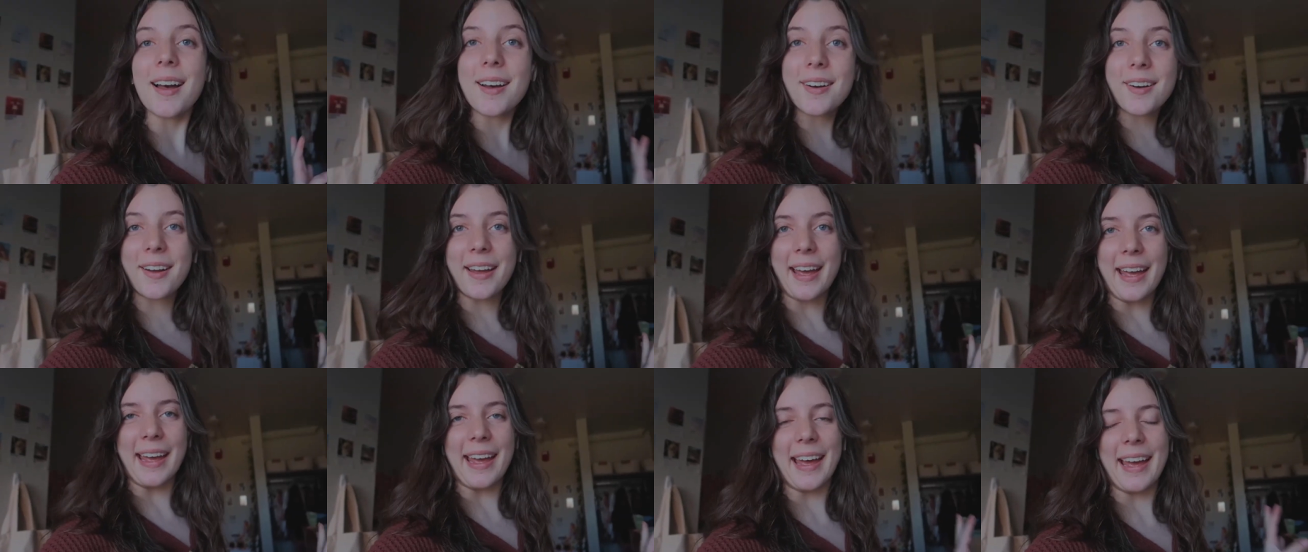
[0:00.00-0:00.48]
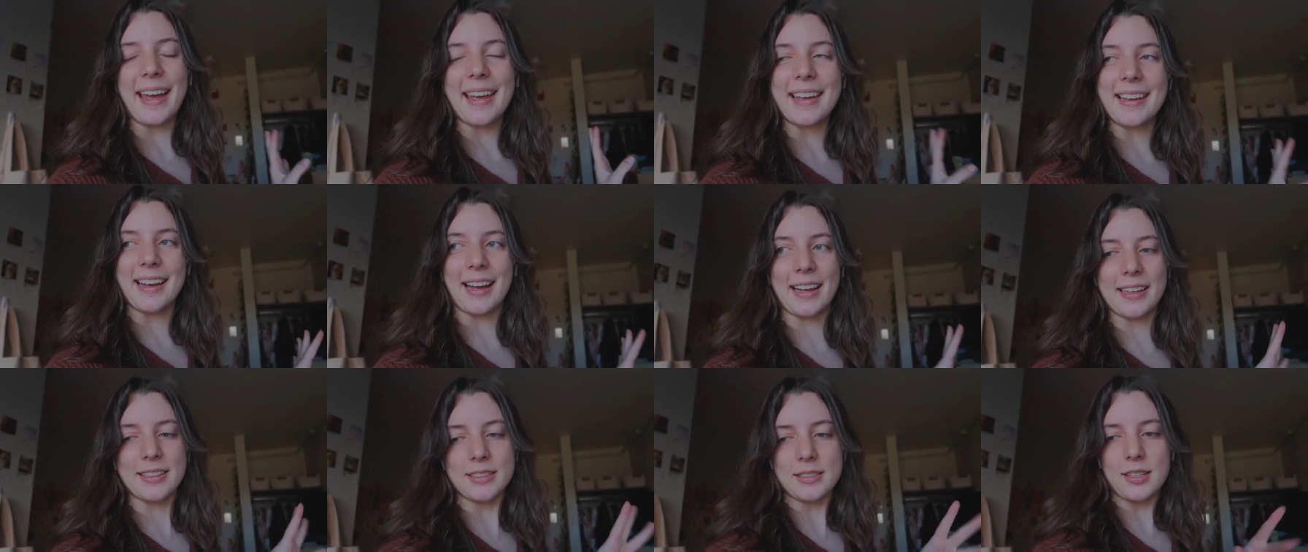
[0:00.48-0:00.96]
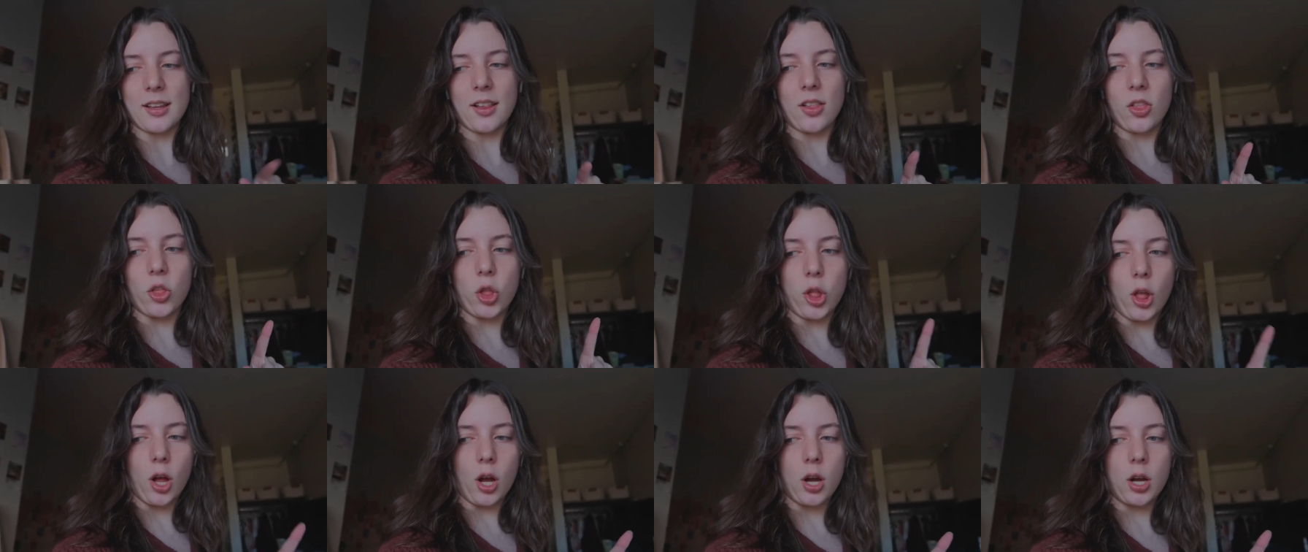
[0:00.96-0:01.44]
Okay, hey guys,
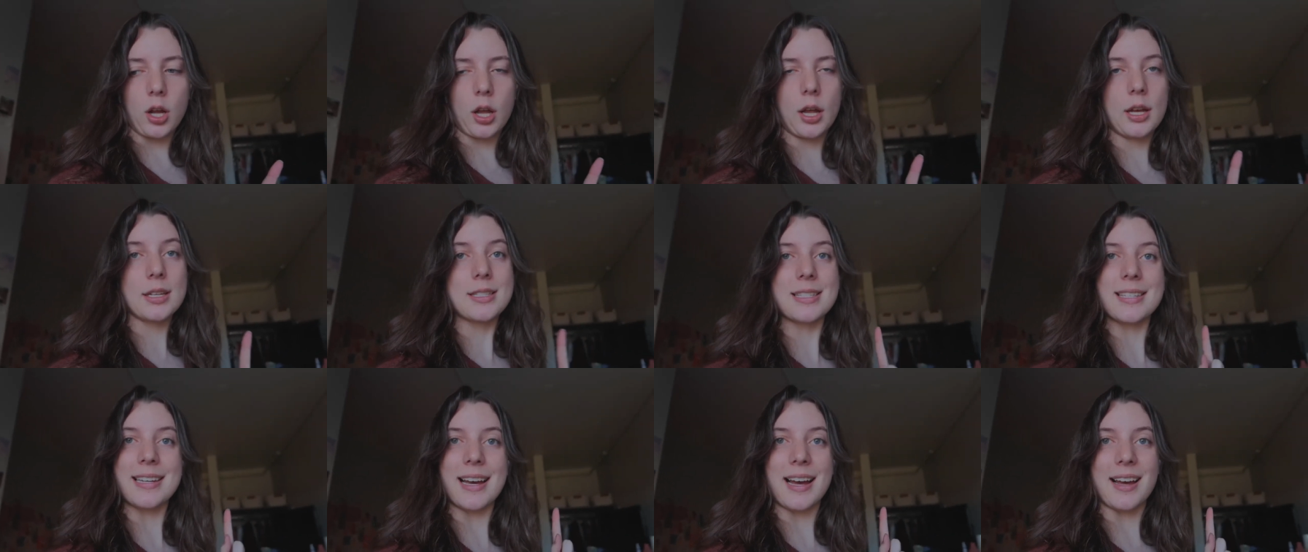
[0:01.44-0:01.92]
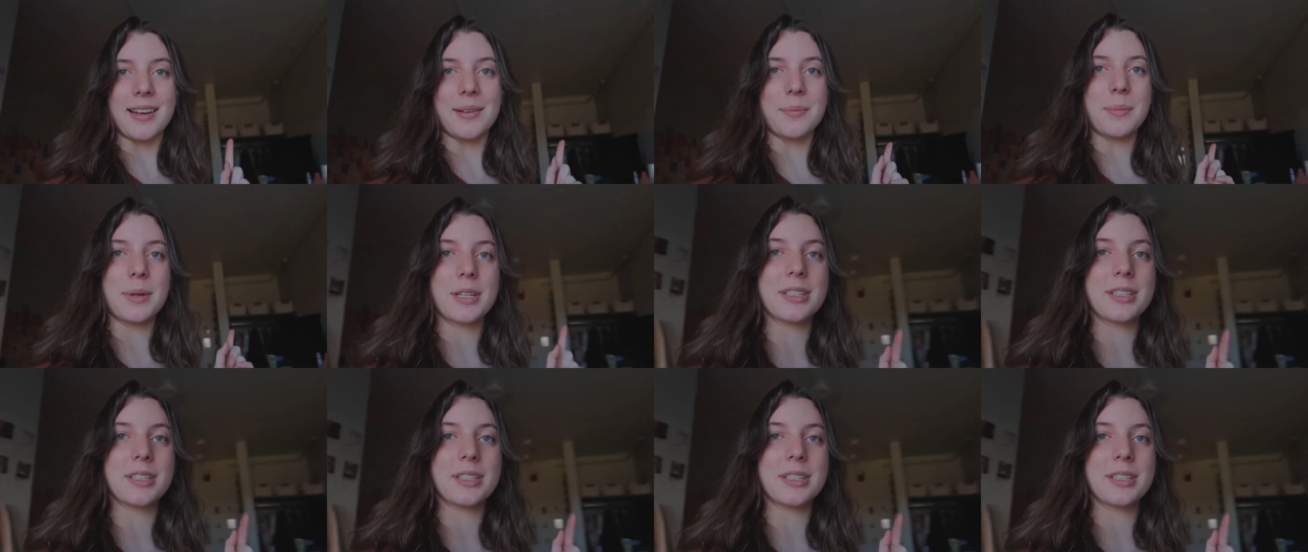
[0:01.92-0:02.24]
long time